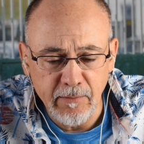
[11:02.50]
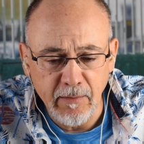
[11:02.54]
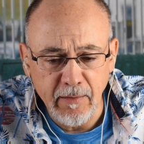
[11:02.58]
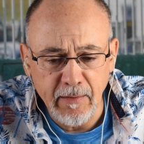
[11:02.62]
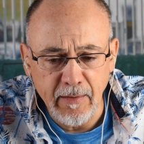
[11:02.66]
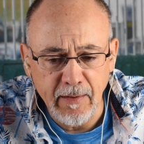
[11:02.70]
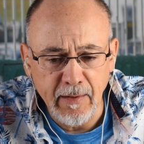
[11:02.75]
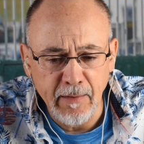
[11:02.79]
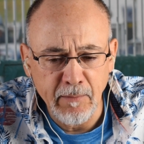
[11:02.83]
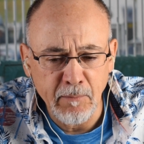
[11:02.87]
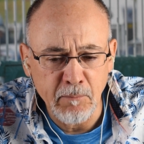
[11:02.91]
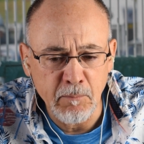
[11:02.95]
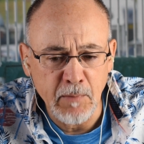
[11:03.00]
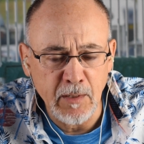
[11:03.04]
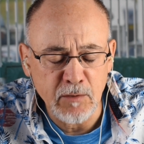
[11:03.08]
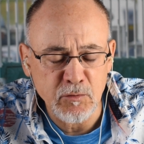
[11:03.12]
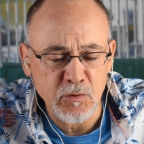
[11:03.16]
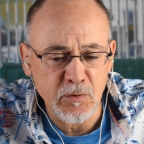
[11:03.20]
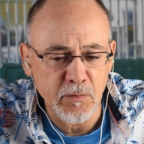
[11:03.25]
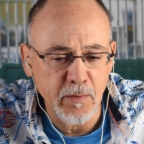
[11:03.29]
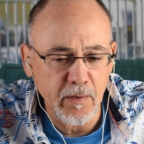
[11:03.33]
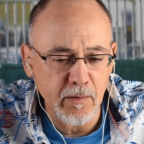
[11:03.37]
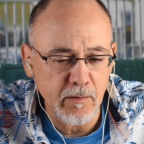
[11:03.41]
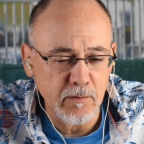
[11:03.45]
I'm
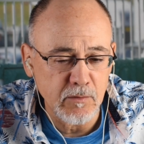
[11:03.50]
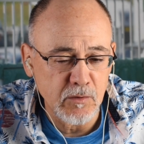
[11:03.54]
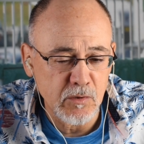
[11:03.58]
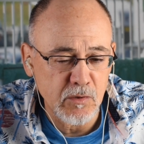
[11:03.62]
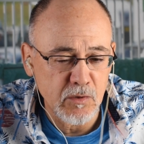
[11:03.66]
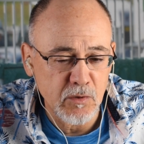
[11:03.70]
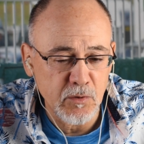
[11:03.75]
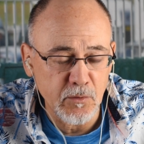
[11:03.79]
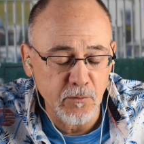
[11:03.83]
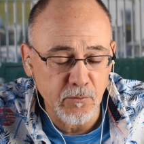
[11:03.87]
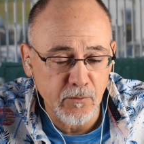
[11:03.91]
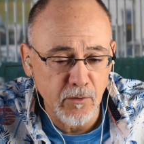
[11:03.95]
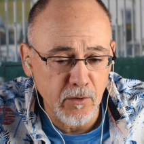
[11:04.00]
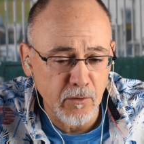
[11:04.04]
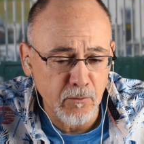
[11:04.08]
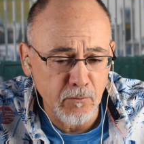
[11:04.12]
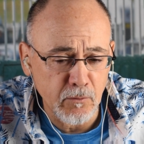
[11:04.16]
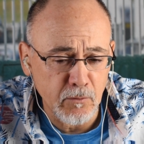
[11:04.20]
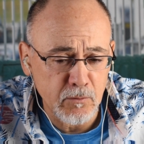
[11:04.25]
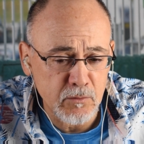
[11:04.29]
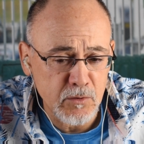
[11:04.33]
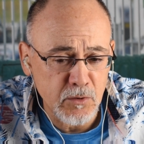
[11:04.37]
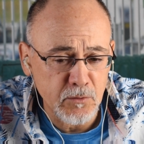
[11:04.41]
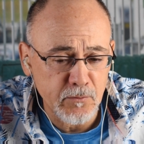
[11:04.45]
not sure whether it was two
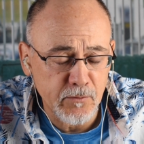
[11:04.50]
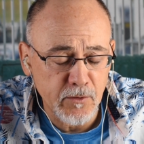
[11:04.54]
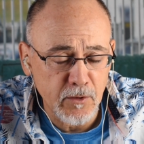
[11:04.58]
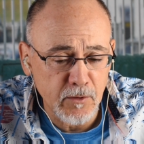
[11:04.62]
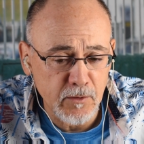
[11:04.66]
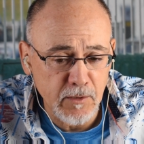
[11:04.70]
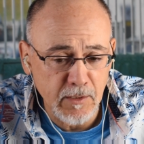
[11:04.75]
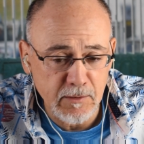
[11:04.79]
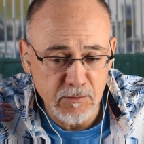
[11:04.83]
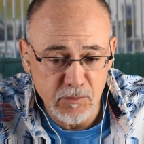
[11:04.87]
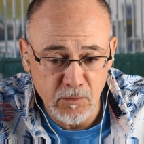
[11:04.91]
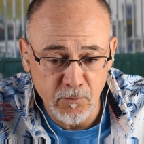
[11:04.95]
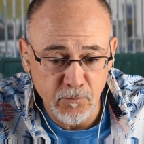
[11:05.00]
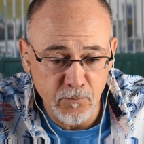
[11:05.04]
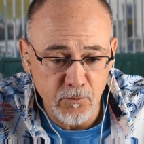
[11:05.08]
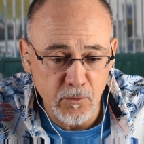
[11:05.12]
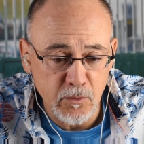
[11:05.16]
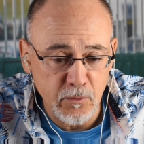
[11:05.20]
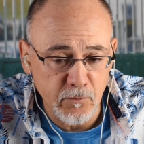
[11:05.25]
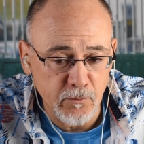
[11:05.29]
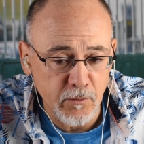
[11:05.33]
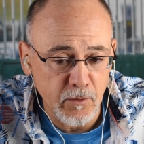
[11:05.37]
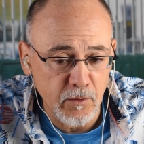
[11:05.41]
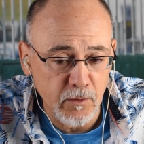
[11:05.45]
furlongs or
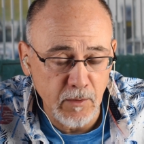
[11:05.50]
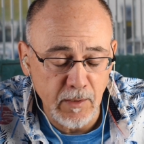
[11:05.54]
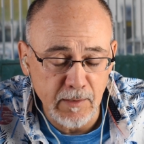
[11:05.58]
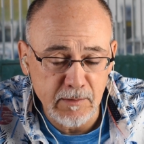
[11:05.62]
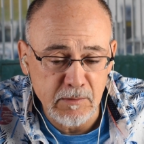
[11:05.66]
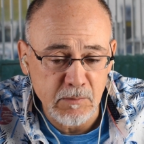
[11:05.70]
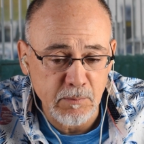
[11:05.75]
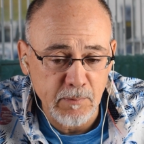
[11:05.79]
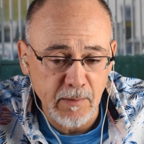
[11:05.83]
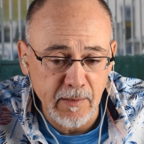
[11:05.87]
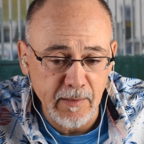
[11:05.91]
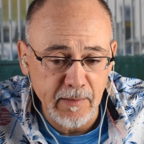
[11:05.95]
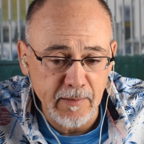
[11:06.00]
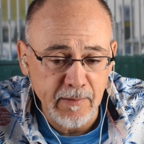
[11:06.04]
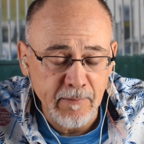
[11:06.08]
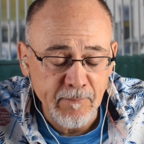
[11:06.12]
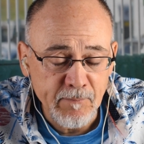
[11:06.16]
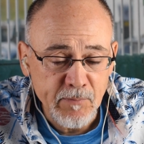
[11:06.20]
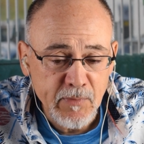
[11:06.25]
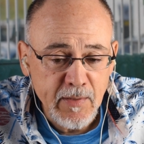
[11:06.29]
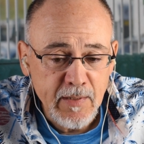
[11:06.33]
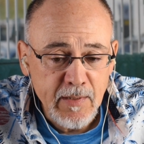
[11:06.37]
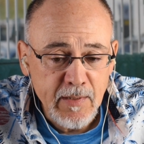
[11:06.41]
4 furlongs, but